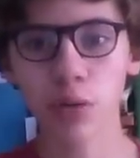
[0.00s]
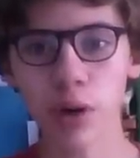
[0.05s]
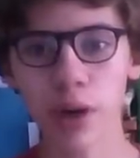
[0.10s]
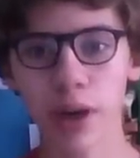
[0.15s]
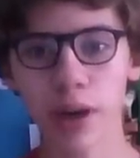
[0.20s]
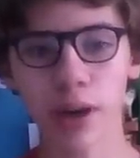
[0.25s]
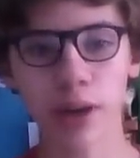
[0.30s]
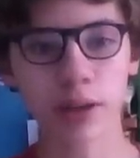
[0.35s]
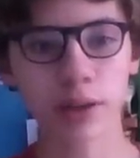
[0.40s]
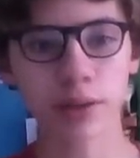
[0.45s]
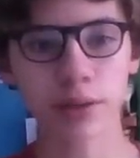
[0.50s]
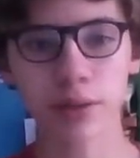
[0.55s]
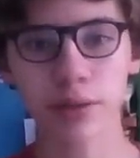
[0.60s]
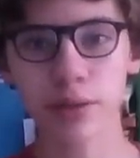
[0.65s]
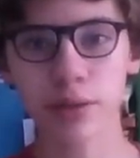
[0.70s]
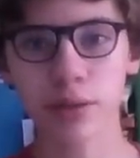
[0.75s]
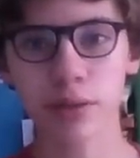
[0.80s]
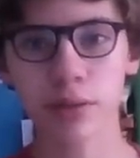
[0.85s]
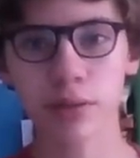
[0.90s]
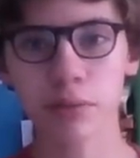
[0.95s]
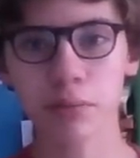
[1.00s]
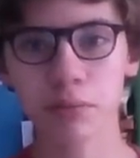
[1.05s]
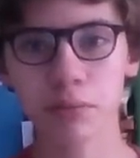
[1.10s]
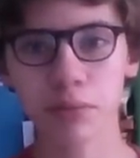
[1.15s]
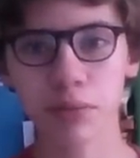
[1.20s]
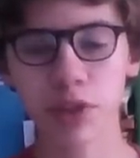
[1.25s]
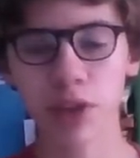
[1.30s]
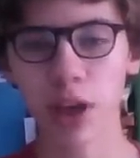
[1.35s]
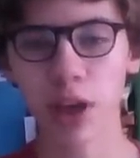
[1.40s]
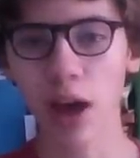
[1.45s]
and
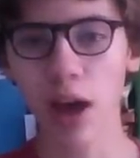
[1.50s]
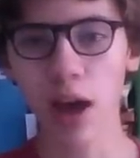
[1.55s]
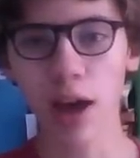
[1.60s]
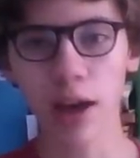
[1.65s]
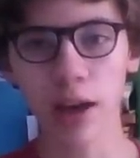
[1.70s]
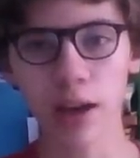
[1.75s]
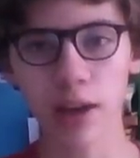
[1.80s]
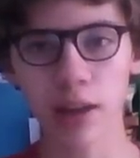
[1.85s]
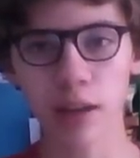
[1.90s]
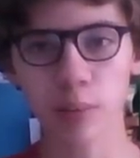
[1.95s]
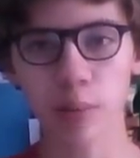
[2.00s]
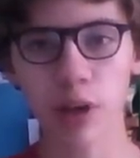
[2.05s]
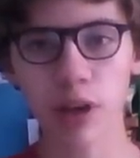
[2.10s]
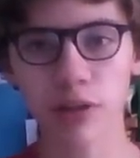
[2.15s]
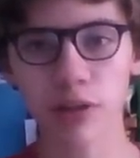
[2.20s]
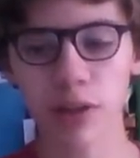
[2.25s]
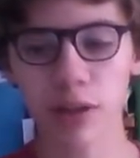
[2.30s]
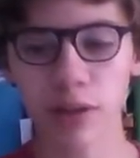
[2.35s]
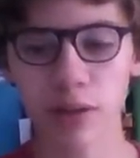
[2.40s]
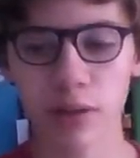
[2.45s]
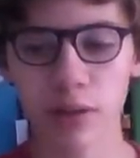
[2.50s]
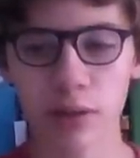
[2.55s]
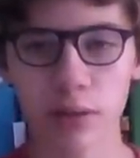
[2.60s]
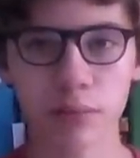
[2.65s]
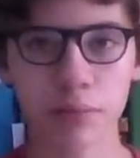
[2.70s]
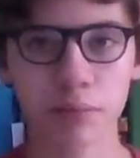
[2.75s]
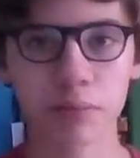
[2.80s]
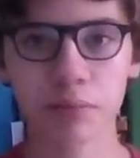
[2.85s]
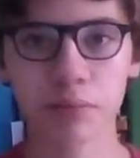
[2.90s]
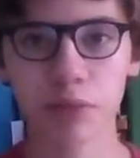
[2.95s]
say hi in the Male
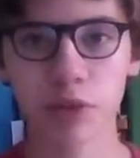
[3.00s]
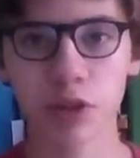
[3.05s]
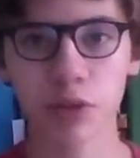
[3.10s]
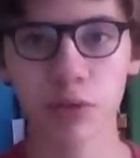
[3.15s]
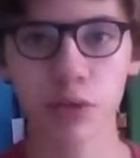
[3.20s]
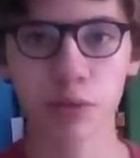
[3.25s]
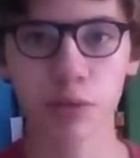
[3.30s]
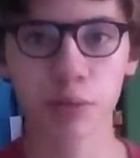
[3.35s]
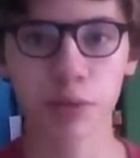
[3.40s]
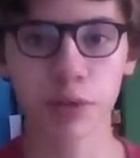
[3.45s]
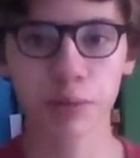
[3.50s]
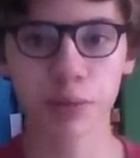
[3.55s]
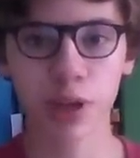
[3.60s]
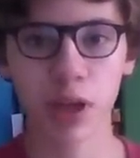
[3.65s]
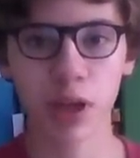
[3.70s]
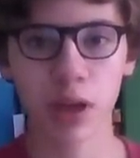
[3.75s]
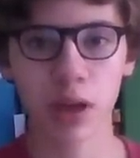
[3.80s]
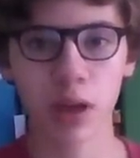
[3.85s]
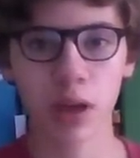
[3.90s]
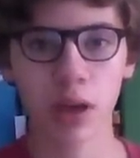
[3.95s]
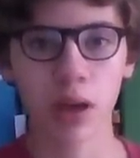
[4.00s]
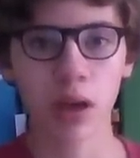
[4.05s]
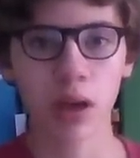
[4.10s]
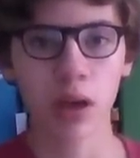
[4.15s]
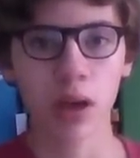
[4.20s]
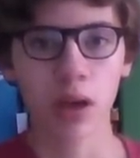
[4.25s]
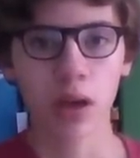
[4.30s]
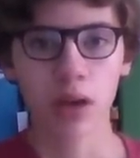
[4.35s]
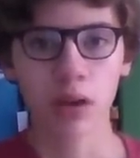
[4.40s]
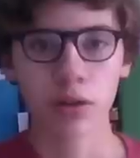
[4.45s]
Knitter group.
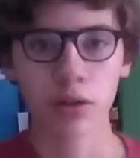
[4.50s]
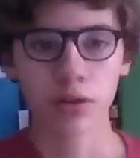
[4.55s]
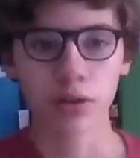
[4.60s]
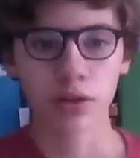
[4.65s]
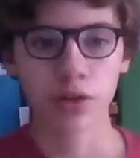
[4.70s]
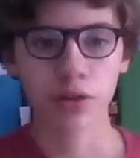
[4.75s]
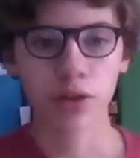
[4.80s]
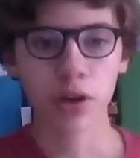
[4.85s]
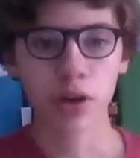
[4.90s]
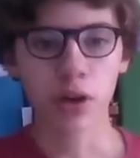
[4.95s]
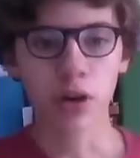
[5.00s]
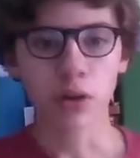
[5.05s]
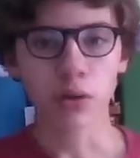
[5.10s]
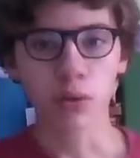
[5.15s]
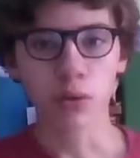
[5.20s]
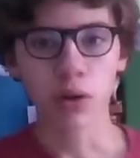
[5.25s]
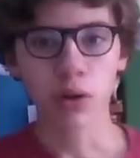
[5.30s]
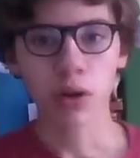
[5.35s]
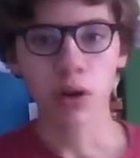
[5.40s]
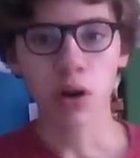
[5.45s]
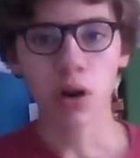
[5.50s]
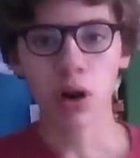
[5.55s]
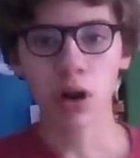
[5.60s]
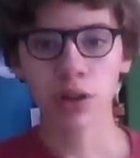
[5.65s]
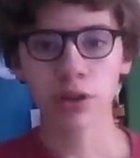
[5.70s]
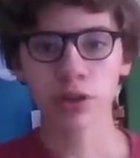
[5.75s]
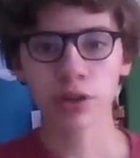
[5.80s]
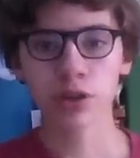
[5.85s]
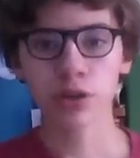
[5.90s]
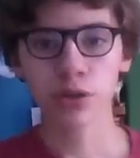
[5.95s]
So
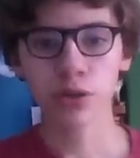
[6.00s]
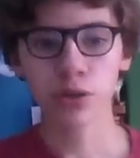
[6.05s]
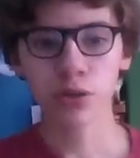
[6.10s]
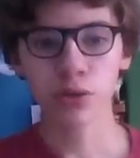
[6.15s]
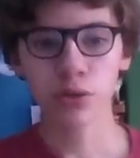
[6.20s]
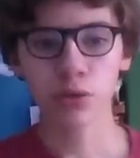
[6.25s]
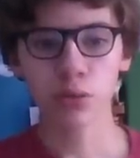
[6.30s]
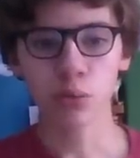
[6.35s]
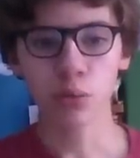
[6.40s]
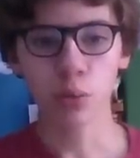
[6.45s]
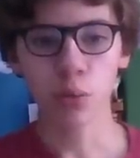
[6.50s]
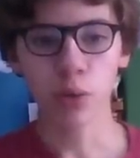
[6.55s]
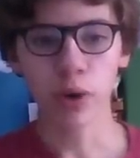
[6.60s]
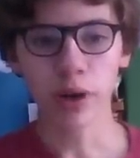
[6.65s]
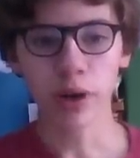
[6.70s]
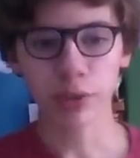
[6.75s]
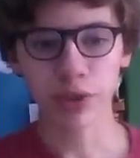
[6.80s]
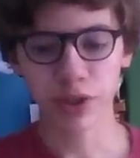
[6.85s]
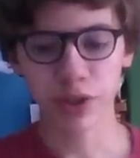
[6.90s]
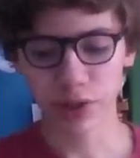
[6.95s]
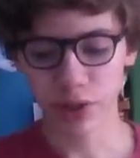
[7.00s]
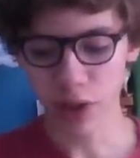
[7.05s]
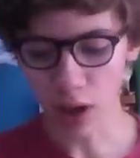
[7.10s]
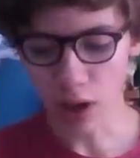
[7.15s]
on to whips.